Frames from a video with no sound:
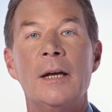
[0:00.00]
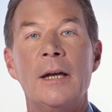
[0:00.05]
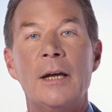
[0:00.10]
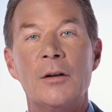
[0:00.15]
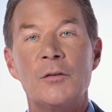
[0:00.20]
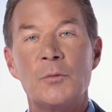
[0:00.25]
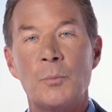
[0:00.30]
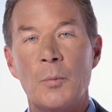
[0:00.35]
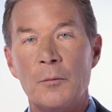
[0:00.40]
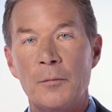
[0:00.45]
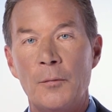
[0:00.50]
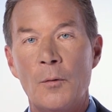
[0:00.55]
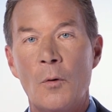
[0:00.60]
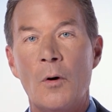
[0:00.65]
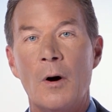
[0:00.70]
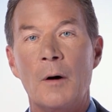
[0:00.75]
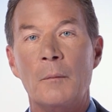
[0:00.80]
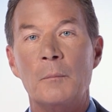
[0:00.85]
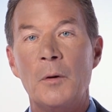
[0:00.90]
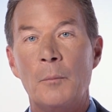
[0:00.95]
It's
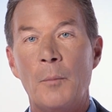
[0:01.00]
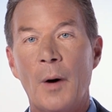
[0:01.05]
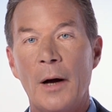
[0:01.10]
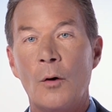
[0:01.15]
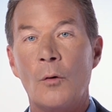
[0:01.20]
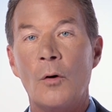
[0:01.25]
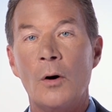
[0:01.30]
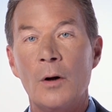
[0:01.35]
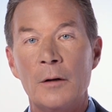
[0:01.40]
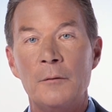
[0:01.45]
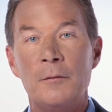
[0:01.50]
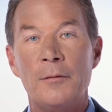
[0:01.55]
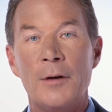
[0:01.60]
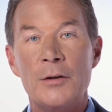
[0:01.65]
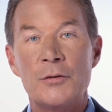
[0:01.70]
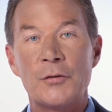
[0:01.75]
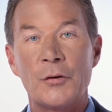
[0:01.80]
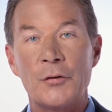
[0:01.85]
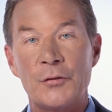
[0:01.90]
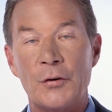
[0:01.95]
performed by oral and
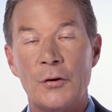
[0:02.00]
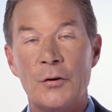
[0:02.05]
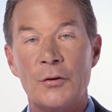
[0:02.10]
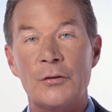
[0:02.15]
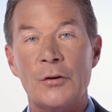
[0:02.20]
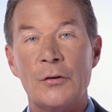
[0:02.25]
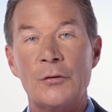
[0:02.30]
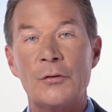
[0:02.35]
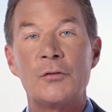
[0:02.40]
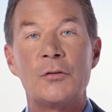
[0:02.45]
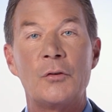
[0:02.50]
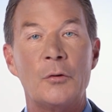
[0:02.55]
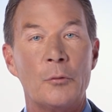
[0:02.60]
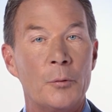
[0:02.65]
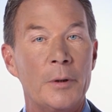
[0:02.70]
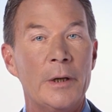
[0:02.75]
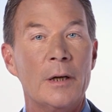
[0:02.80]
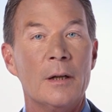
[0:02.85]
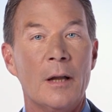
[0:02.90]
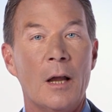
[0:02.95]
facial surgeons to
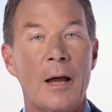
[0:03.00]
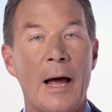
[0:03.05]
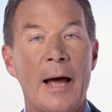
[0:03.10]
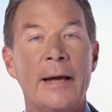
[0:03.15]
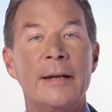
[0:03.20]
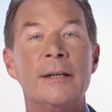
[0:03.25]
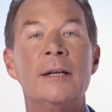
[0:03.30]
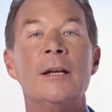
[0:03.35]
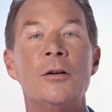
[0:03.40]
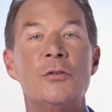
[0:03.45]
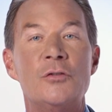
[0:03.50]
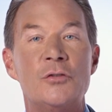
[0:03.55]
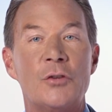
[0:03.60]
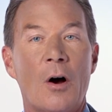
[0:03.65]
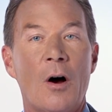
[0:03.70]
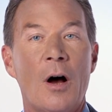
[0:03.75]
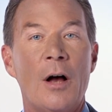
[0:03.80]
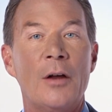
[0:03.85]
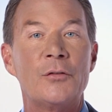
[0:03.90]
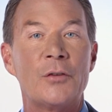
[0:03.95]
realign
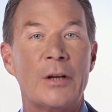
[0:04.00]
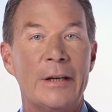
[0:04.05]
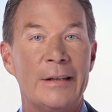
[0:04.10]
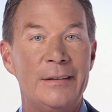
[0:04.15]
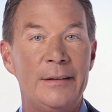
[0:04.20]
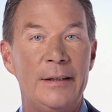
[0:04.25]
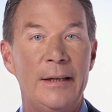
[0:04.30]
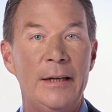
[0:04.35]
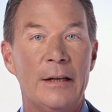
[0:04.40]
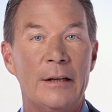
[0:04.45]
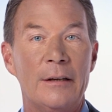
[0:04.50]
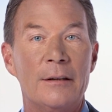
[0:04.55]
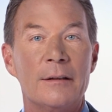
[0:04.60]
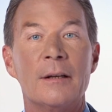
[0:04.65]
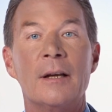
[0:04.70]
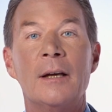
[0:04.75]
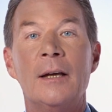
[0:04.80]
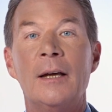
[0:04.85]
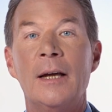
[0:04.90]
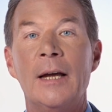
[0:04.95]
jaws and teeth
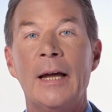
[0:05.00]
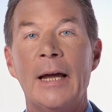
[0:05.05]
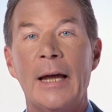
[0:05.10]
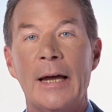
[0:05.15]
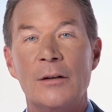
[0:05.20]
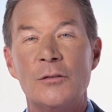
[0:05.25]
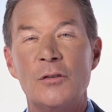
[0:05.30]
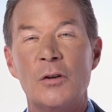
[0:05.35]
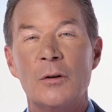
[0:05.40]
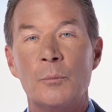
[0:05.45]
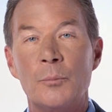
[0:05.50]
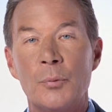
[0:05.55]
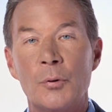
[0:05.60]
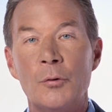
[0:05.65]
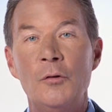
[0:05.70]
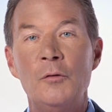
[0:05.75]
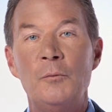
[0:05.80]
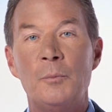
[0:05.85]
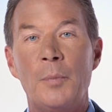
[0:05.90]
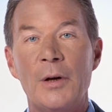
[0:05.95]
and to
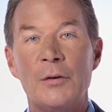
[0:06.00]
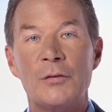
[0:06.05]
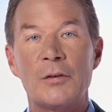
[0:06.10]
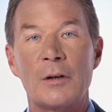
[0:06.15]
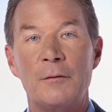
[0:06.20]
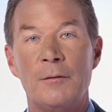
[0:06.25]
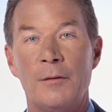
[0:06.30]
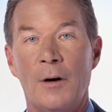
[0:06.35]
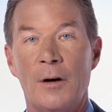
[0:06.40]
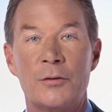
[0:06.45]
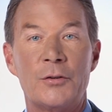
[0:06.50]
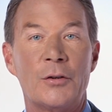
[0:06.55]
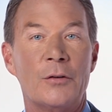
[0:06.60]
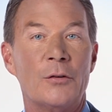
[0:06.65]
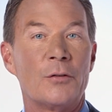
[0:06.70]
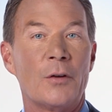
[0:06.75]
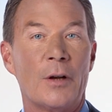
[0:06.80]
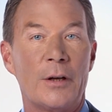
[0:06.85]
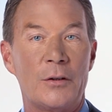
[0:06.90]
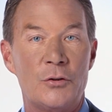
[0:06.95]
improve basic
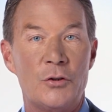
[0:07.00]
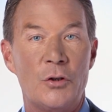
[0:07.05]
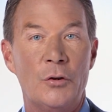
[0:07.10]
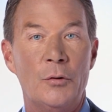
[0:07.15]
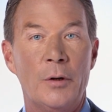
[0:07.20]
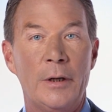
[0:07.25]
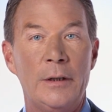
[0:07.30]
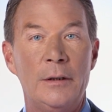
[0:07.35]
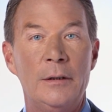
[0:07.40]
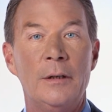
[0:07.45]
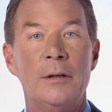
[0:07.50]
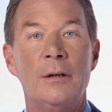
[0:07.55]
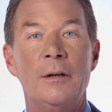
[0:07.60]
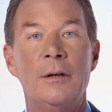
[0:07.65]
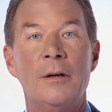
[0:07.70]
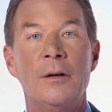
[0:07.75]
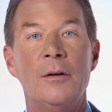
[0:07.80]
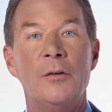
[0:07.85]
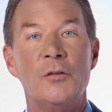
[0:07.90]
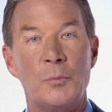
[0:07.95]
functions like
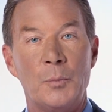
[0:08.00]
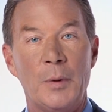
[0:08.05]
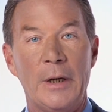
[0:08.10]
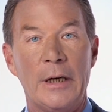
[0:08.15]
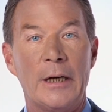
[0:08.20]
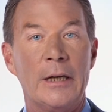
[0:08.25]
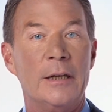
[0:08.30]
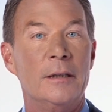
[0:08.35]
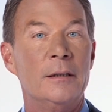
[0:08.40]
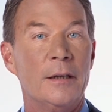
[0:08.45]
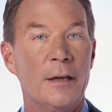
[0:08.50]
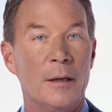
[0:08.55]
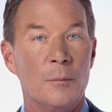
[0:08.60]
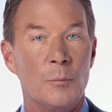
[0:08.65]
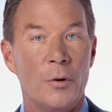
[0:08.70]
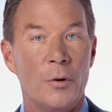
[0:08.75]
chewing, speaking, and